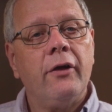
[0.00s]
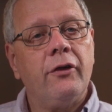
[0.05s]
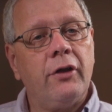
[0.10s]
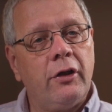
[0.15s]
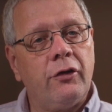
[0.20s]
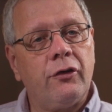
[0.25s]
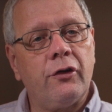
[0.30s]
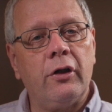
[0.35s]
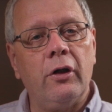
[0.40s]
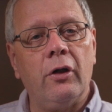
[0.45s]

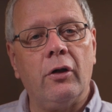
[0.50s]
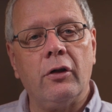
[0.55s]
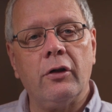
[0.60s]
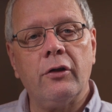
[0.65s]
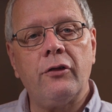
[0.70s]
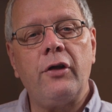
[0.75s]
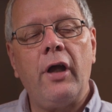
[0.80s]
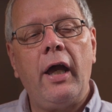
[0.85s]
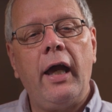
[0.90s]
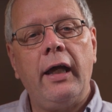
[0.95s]
This
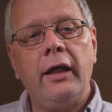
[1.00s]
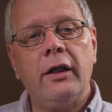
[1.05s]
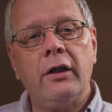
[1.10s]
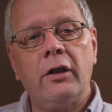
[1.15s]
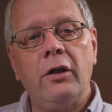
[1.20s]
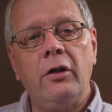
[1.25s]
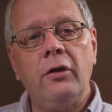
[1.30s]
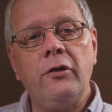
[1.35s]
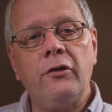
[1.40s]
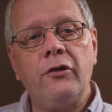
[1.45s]
clause
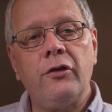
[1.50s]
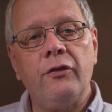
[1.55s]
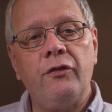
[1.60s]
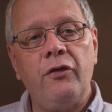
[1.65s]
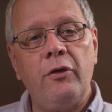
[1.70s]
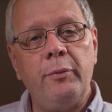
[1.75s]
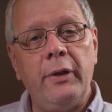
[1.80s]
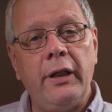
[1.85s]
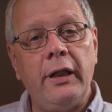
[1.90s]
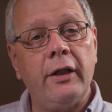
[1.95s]
includes the
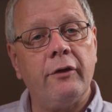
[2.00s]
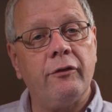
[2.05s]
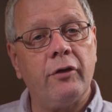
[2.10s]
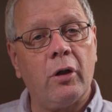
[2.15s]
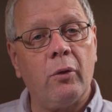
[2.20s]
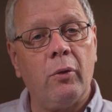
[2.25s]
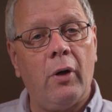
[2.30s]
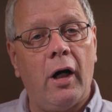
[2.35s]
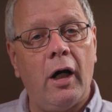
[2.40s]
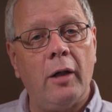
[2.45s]
familiar
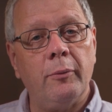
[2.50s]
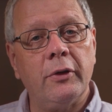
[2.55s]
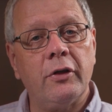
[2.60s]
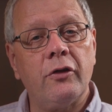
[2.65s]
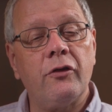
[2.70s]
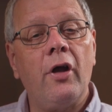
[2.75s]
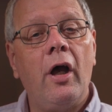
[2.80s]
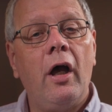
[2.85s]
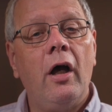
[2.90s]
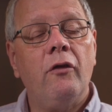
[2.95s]

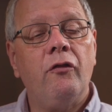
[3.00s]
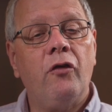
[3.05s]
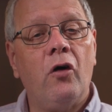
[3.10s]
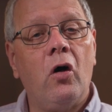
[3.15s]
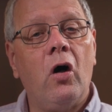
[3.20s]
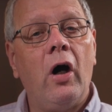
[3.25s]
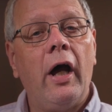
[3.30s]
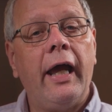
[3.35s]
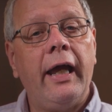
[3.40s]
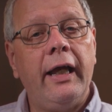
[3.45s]
requirements
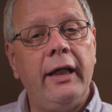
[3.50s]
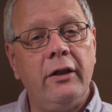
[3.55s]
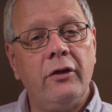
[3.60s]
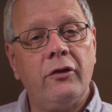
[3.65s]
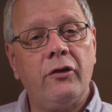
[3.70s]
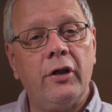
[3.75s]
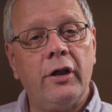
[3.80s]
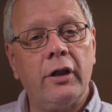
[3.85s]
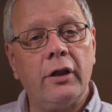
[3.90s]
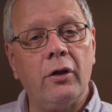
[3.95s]
for
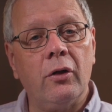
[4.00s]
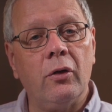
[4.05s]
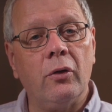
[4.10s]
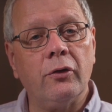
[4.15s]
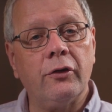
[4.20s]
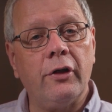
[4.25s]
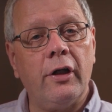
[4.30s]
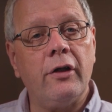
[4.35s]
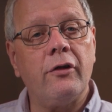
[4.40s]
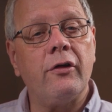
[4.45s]
internal
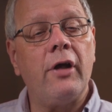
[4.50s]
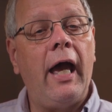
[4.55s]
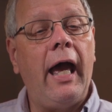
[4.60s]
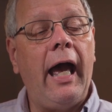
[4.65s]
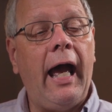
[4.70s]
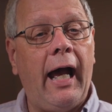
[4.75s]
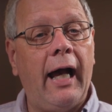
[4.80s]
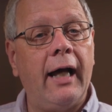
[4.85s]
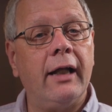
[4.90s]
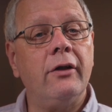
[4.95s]
audit
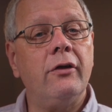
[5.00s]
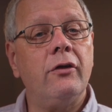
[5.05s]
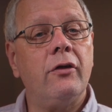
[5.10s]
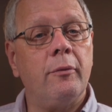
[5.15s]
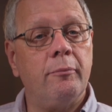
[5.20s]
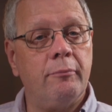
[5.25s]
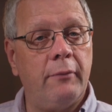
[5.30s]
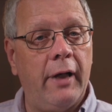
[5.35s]
and